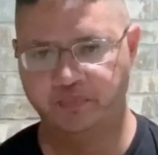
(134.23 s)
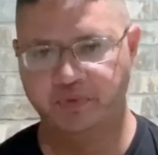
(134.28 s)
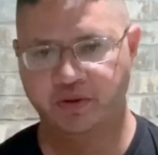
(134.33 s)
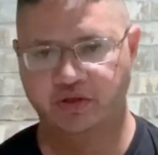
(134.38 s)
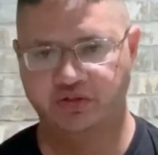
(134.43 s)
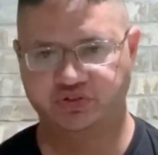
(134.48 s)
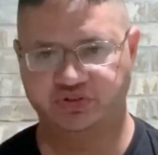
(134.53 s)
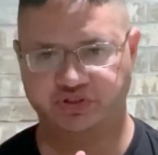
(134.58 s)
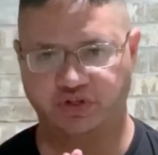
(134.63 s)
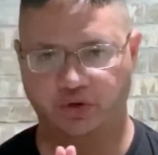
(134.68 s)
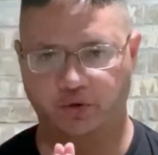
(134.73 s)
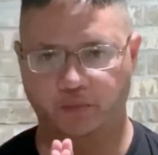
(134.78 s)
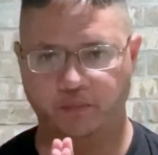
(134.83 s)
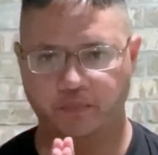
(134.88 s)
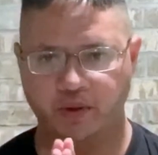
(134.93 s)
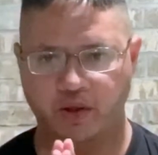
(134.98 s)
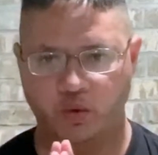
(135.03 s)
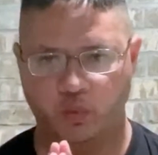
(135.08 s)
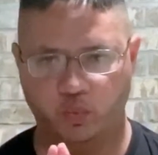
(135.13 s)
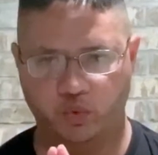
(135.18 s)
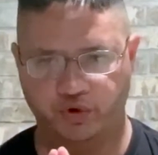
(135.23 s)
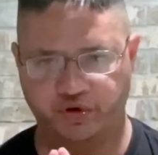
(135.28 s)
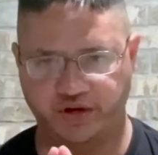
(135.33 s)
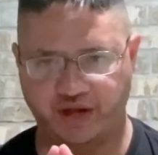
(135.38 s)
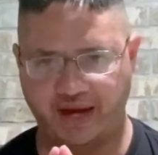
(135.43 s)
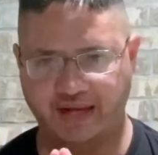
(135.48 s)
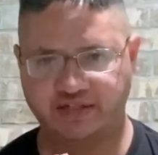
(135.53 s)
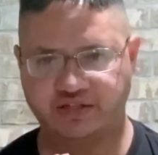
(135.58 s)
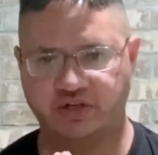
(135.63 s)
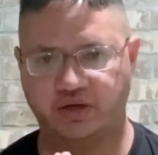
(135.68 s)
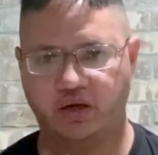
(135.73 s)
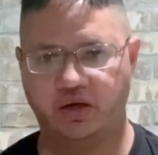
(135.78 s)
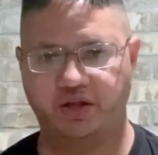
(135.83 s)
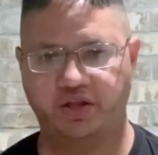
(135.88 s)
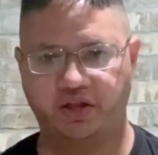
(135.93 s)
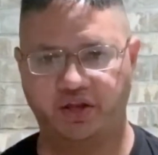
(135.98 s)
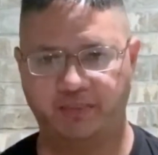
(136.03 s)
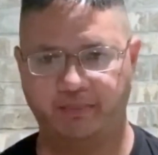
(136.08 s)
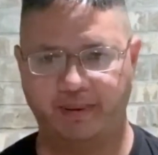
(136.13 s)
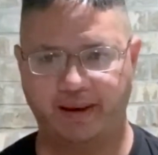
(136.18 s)
So we're not
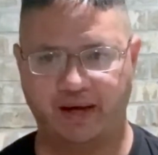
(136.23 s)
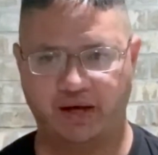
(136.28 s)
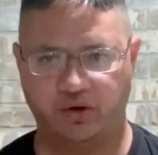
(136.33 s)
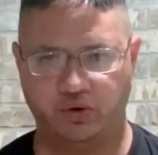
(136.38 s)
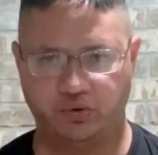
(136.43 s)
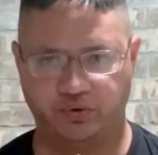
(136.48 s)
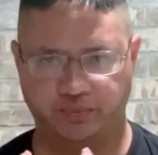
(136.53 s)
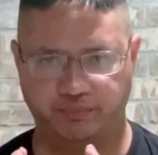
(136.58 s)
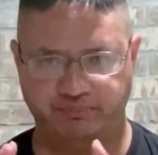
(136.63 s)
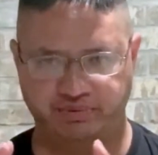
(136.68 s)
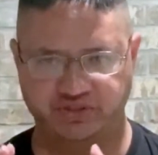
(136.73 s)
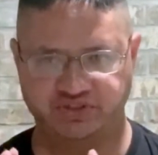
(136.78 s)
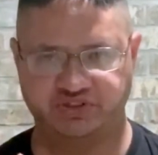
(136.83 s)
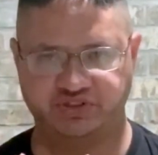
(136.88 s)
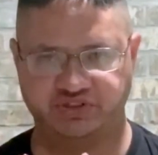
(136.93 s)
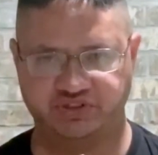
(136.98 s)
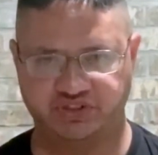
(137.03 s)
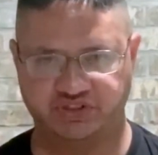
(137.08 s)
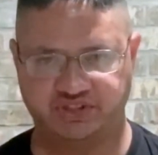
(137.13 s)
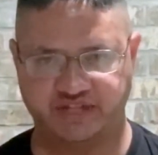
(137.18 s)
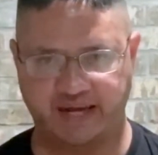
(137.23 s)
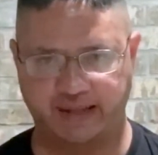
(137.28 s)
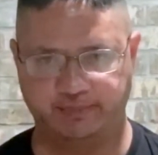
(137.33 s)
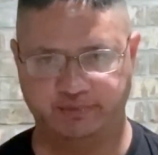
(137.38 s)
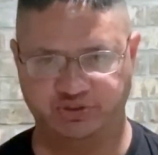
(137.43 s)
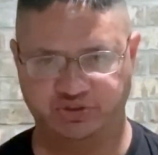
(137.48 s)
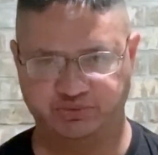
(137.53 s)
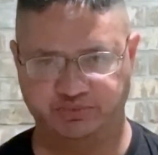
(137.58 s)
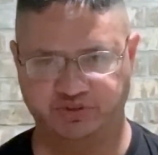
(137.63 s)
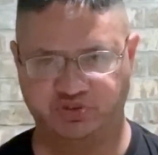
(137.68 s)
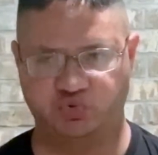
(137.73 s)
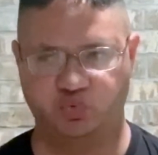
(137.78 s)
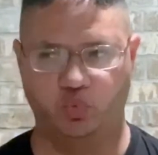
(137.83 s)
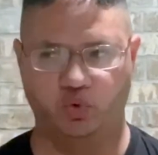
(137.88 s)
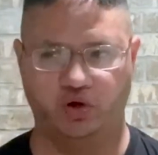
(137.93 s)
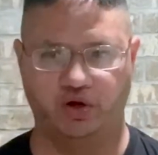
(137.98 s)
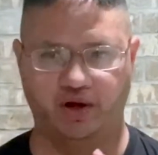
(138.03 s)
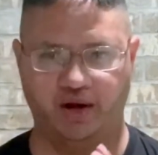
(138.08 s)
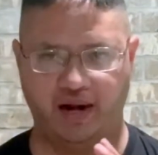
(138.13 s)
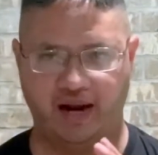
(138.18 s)
talking about business establishments
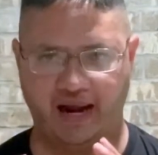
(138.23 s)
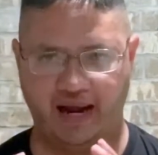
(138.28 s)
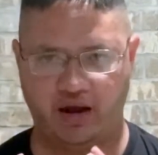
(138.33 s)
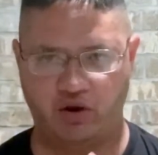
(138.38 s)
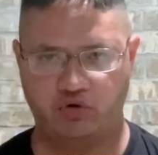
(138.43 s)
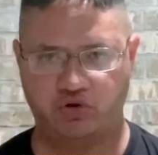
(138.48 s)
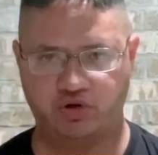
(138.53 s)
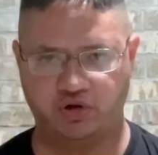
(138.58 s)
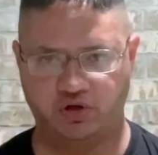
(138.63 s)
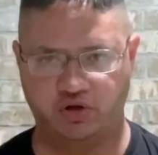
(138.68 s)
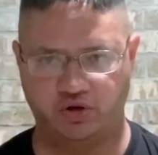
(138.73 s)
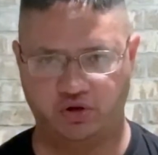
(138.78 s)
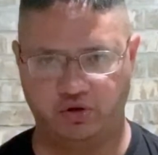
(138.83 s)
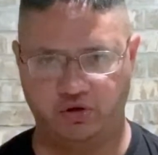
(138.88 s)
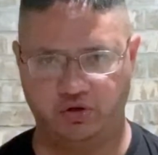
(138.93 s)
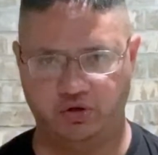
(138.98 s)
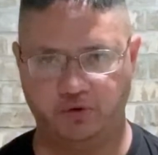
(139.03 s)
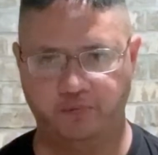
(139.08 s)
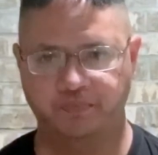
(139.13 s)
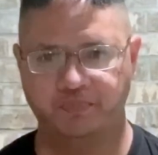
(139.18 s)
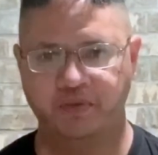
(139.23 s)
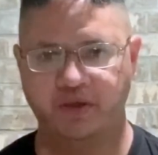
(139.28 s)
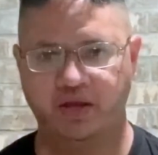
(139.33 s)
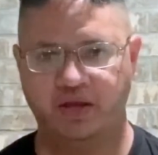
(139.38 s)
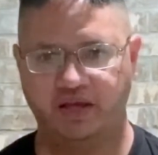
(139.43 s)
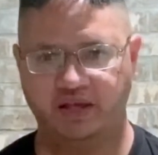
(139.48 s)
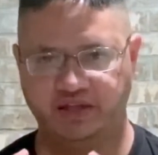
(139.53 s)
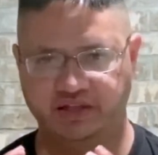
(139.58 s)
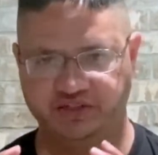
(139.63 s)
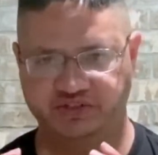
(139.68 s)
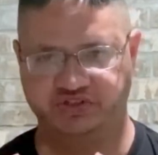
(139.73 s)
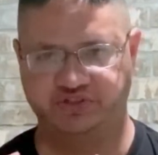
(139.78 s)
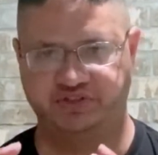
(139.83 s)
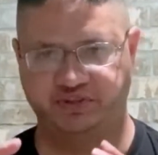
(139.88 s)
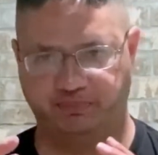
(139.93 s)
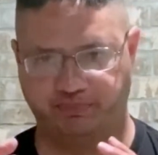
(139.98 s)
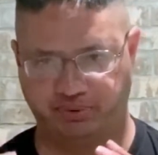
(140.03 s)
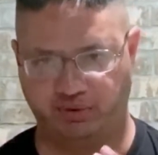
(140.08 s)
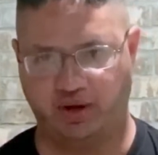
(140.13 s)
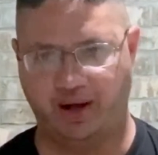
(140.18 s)
where alcohol is the
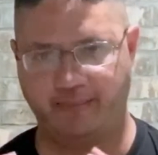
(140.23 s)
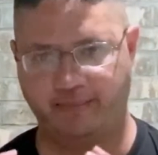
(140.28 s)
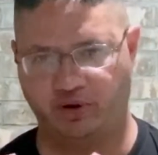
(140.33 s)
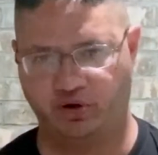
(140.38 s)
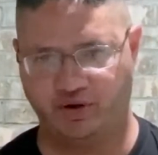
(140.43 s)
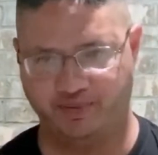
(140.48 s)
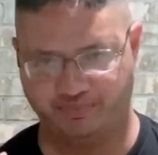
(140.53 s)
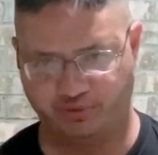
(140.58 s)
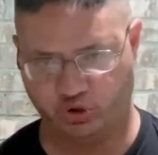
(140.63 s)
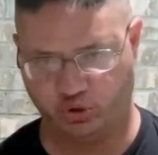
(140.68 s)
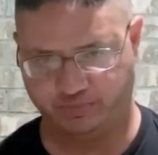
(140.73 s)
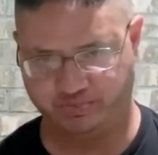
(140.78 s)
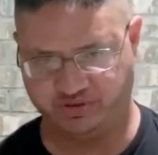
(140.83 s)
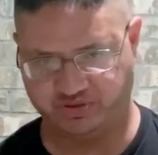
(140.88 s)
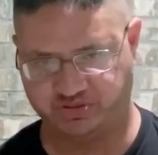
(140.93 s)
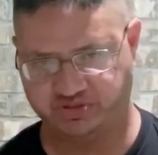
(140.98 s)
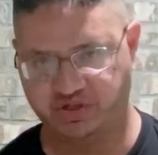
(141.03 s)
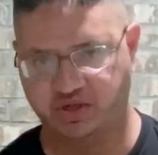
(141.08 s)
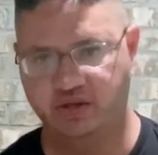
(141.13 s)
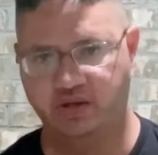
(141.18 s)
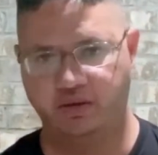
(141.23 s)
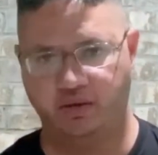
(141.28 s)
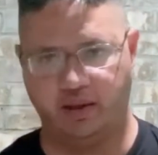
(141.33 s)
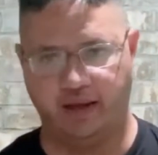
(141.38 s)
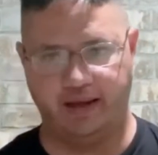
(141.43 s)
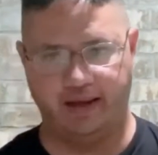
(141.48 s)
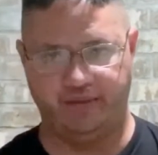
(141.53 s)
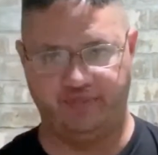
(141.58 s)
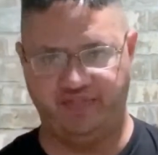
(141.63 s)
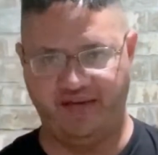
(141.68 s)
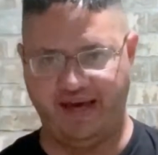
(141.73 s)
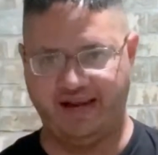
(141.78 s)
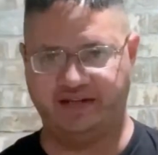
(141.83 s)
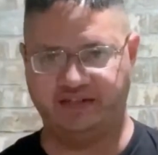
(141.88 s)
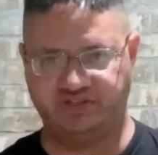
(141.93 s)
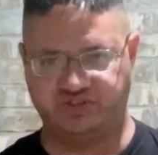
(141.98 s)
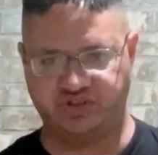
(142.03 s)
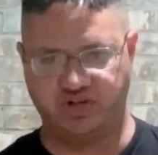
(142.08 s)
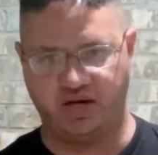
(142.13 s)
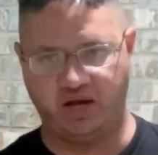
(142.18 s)
primary purpose. That
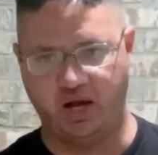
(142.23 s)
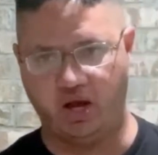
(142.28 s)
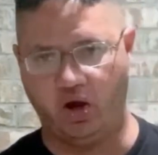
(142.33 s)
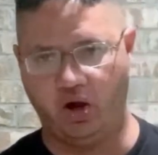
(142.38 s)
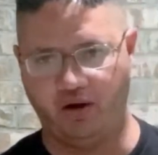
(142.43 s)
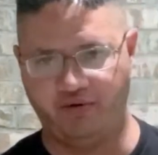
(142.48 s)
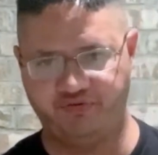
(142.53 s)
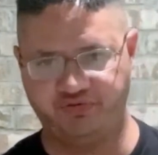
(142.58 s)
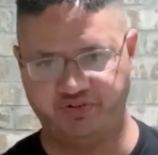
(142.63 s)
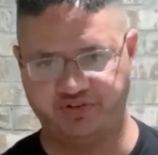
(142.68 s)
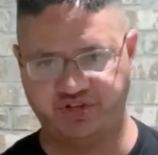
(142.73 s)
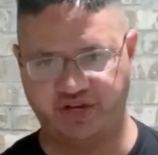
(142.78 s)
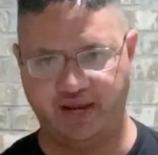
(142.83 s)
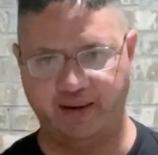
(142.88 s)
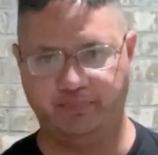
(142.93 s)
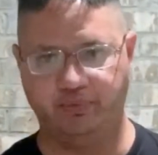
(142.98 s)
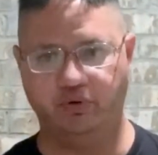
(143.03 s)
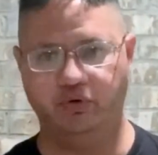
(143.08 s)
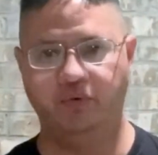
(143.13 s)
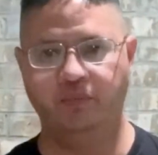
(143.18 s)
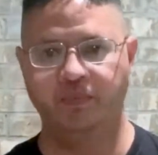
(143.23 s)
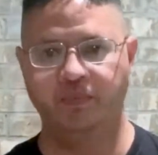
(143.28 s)
is off the table.